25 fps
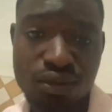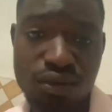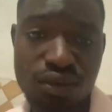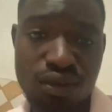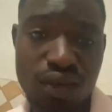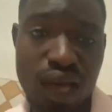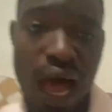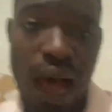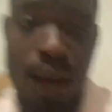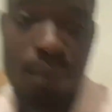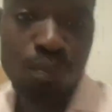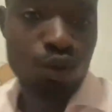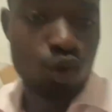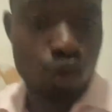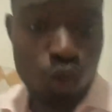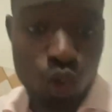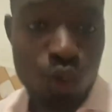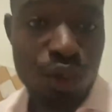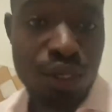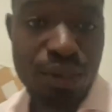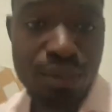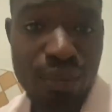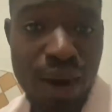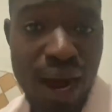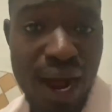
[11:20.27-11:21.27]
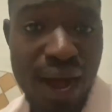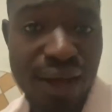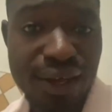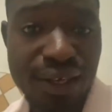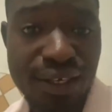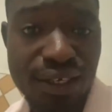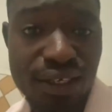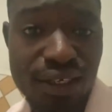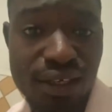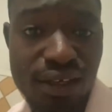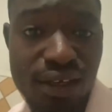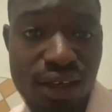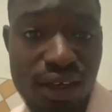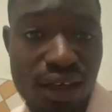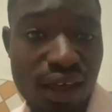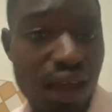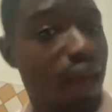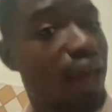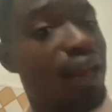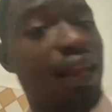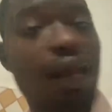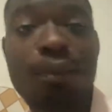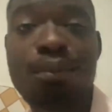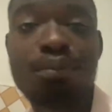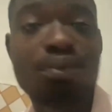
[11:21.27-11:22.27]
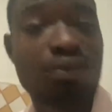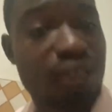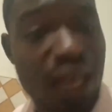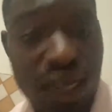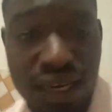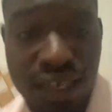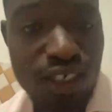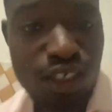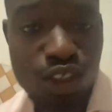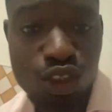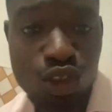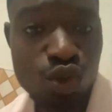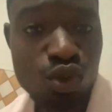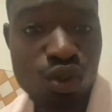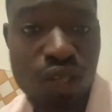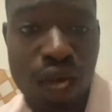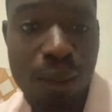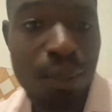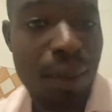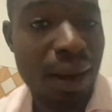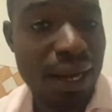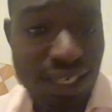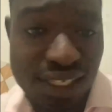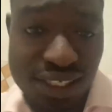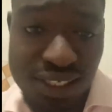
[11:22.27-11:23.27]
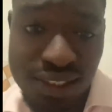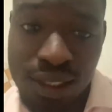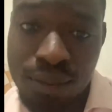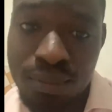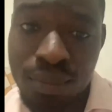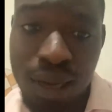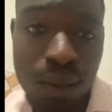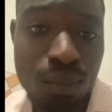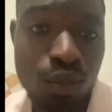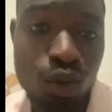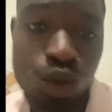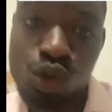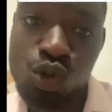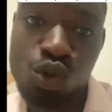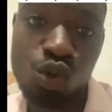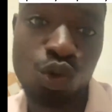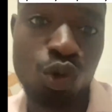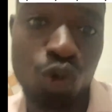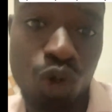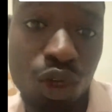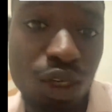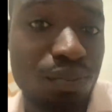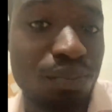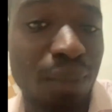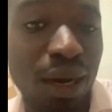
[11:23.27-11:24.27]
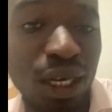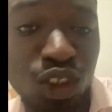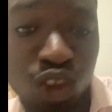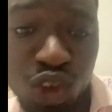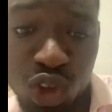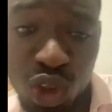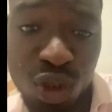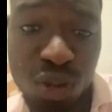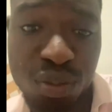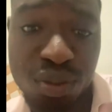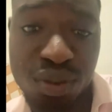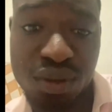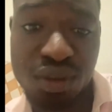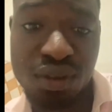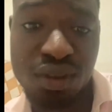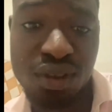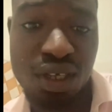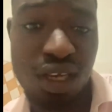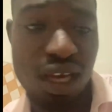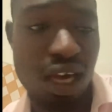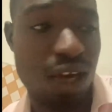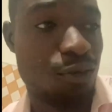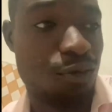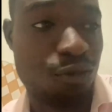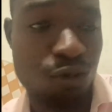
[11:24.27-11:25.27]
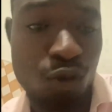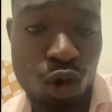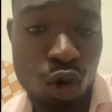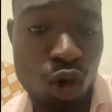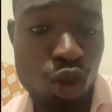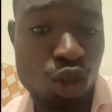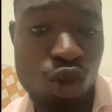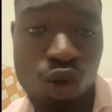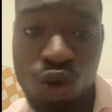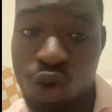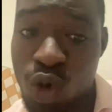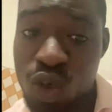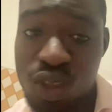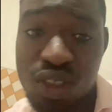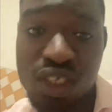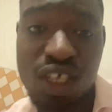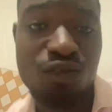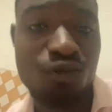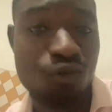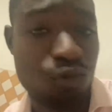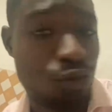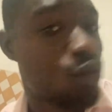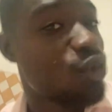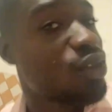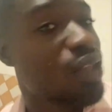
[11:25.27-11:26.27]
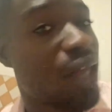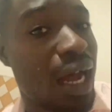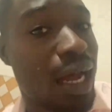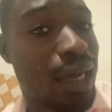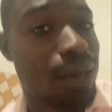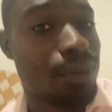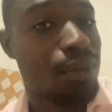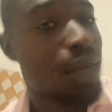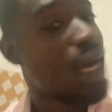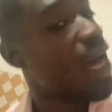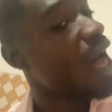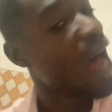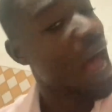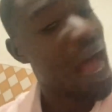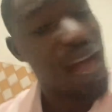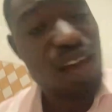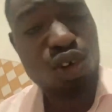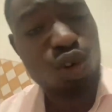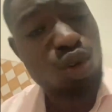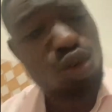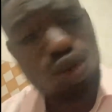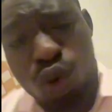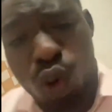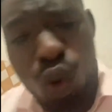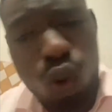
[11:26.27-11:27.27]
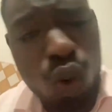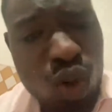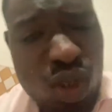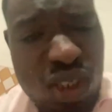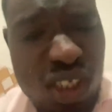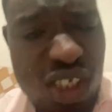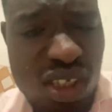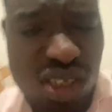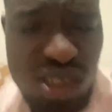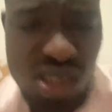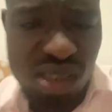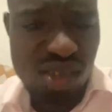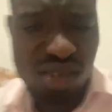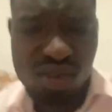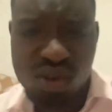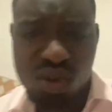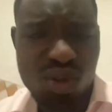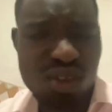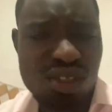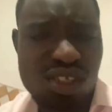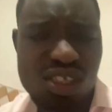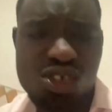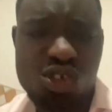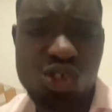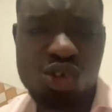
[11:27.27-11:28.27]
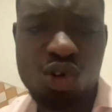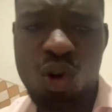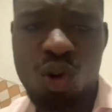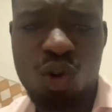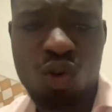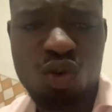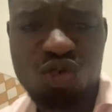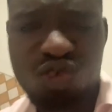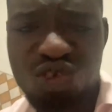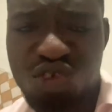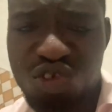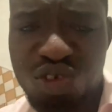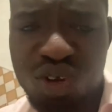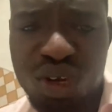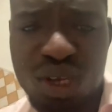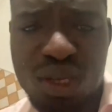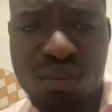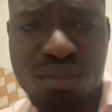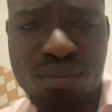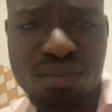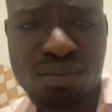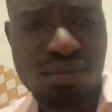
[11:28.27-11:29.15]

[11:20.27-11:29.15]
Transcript: I'm doing mine. And I'm telling you that by December, I'm going to quit my job and focus on content full time. I don't know what is your own dream,